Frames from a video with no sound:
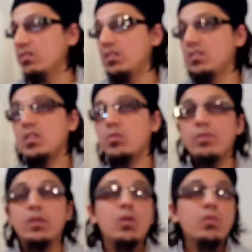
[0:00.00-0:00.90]
These days
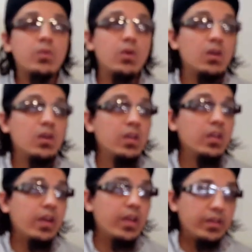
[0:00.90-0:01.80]
when we go for
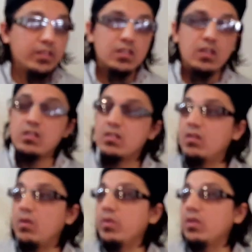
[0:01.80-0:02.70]
an
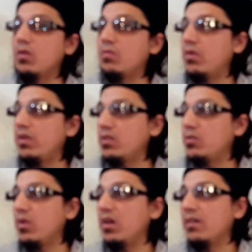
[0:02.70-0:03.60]
excursion or we go for a
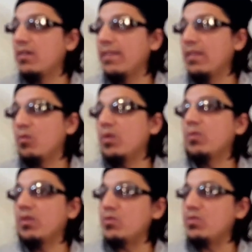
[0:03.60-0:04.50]
tour, what
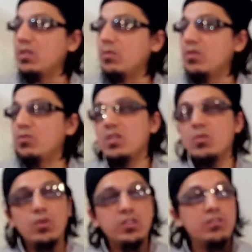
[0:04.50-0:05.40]
we want to see? We want to see
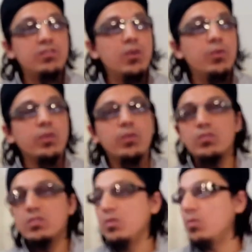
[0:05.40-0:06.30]
water flowing, we
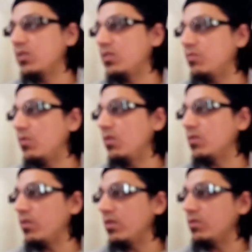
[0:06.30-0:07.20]
want to see
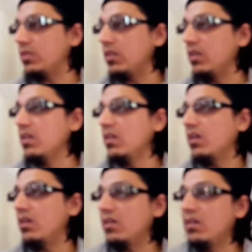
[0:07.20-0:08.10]
waterfalls, we want to see
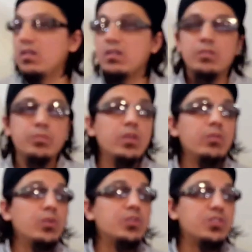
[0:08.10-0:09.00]
uh,
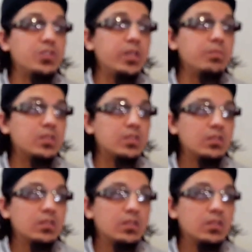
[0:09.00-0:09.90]
beautiful streams.
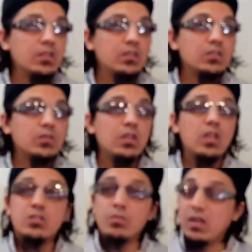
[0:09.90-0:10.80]
So
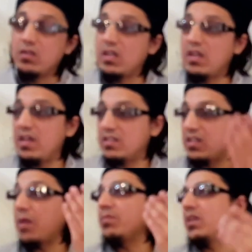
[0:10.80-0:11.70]
Allah subhanahu wa ta'ala has
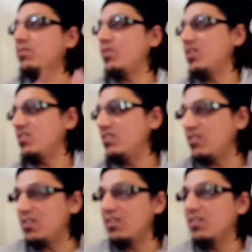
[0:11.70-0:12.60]
kept that for us
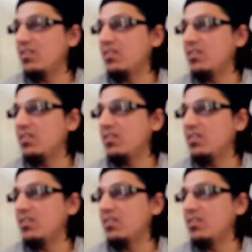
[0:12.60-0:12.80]
in Jannah.